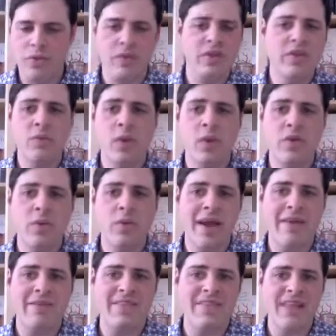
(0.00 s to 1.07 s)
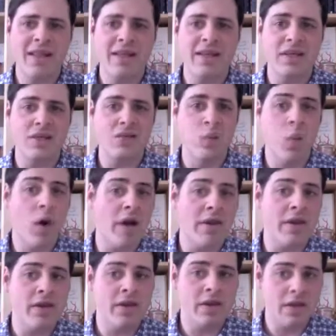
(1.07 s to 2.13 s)
reason why you want to have a zealot is,
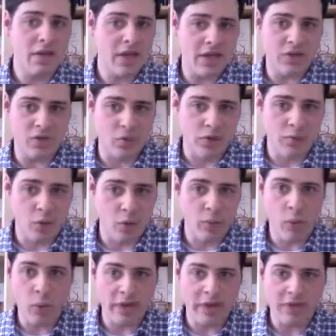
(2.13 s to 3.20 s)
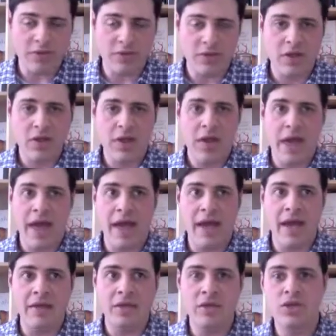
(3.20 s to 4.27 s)
1, it's worth more points,
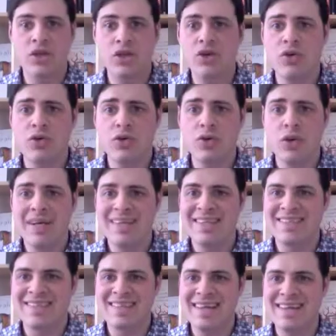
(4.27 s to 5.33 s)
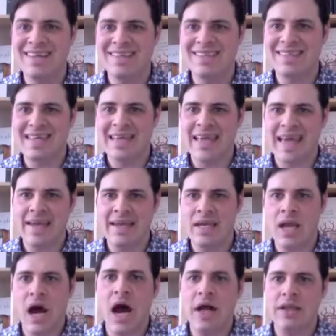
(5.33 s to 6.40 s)
and 2, zealots
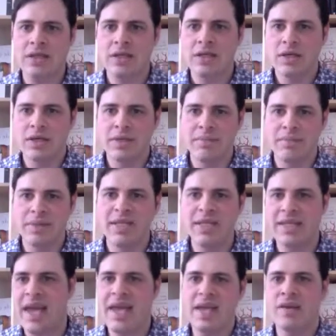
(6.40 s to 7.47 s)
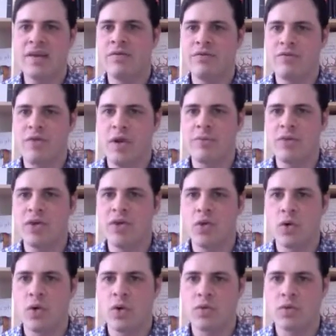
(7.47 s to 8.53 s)
cannot be taken from
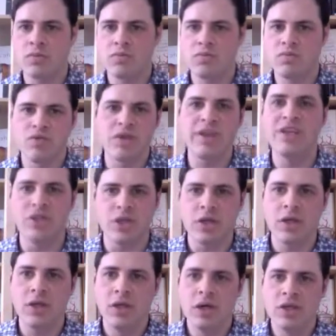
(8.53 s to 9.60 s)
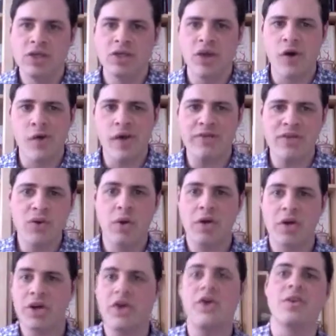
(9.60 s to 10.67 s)
your religion. So if you are
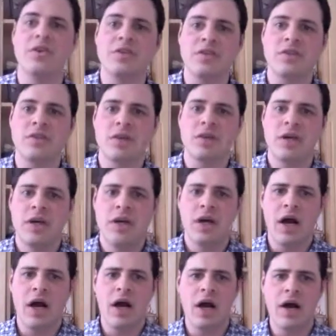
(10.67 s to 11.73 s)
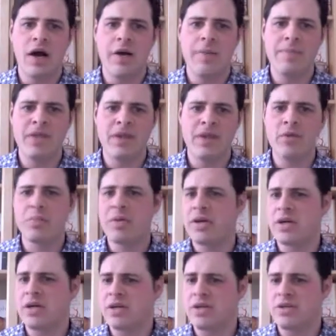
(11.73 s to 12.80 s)
cursed, another
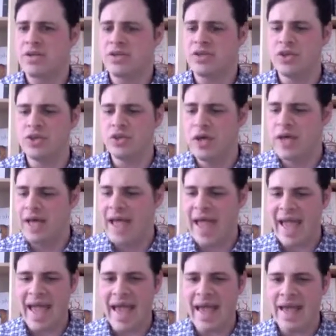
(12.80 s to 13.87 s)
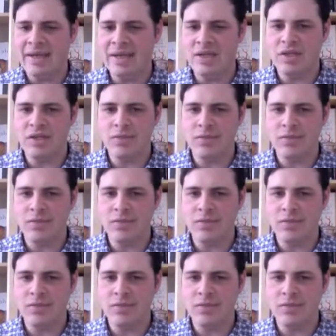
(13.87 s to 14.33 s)
player curses you, and